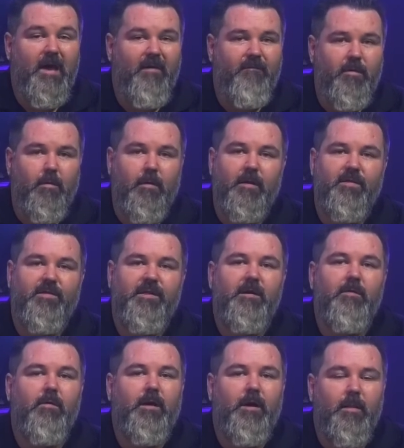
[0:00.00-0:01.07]
if you're on a
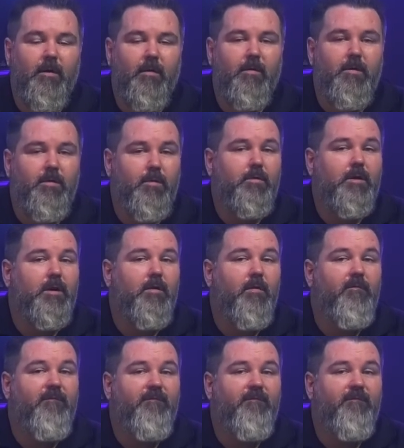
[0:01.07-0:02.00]
single color, you can go